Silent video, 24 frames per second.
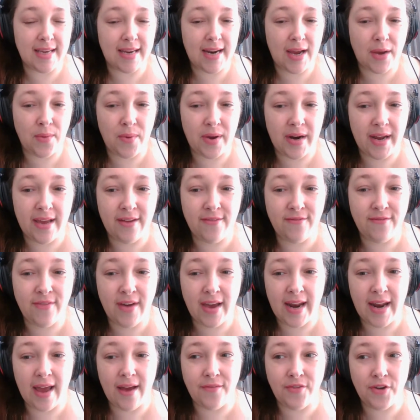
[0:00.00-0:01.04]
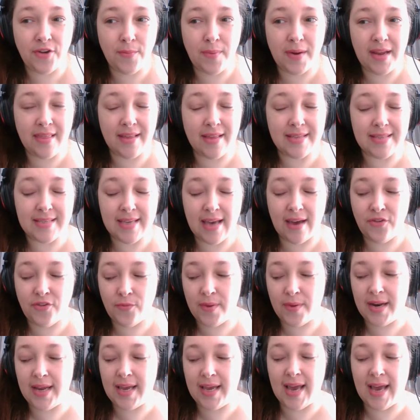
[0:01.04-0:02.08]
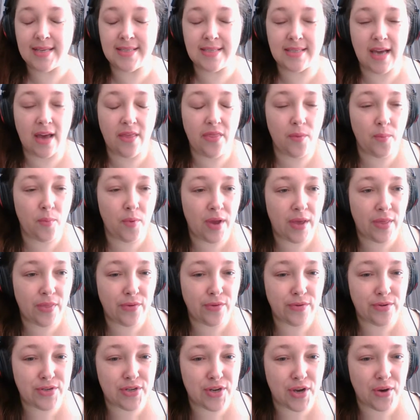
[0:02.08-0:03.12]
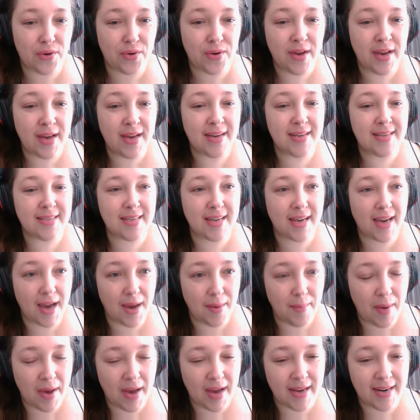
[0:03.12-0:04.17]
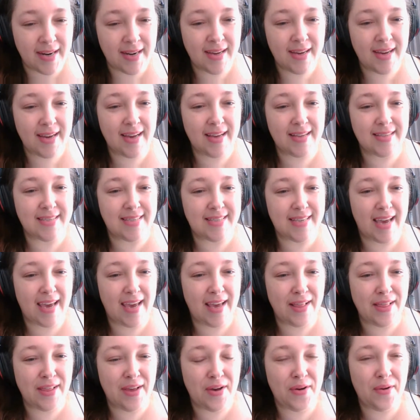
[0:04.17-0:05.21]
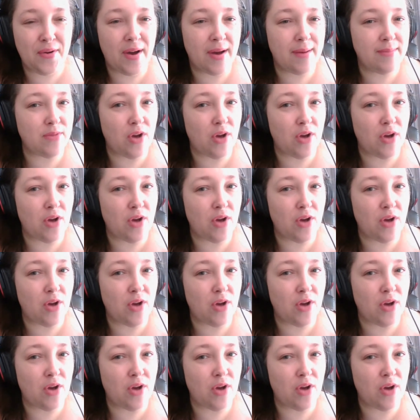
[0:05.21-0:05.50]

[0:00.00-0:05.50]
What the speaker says: And I want to invite everybody that's ever been a guest on the Breakthrough Show to come on and say hello.